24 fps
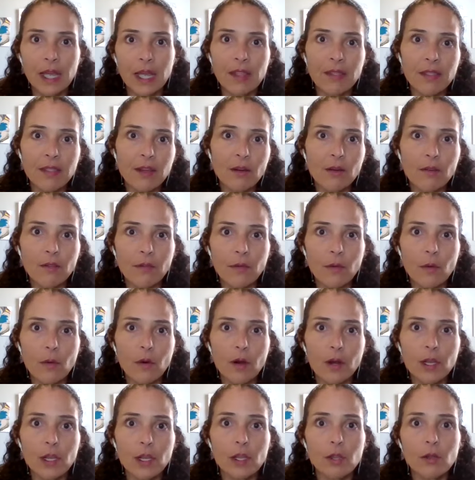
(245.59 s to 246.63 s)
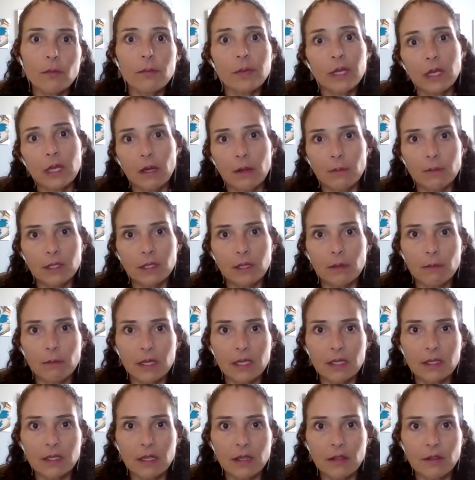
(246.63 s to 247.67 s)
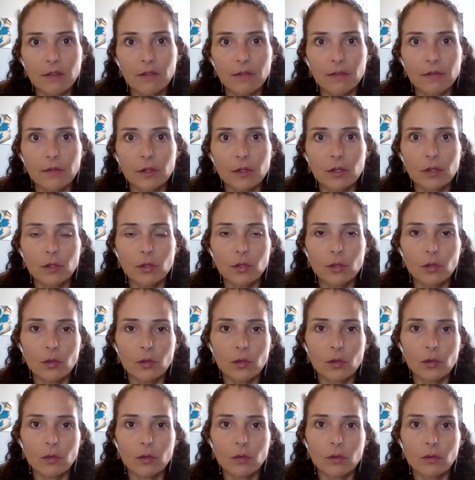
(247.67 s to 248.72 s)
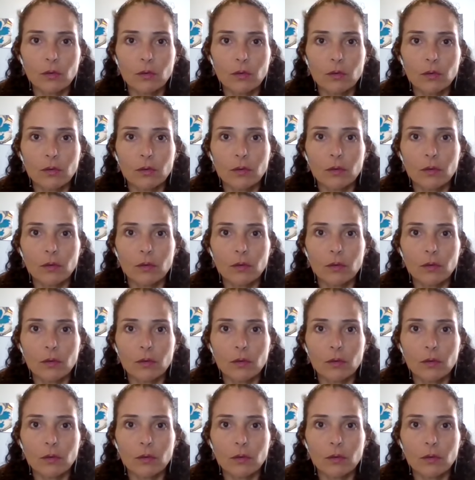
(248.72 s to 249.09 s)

and therefore you become submissive to